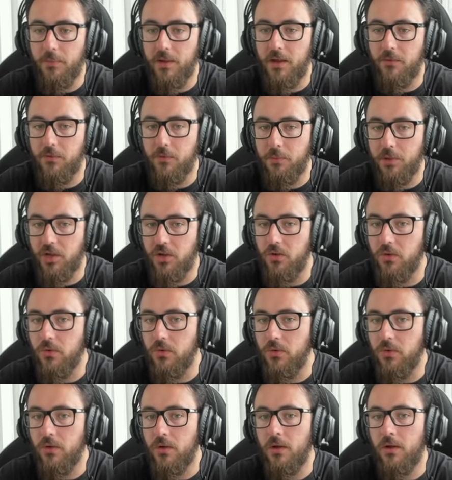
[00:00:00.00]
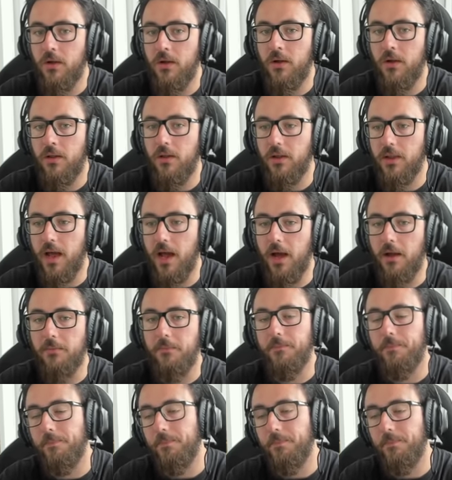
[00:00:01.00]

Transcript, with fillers: the from the Q. Look at that.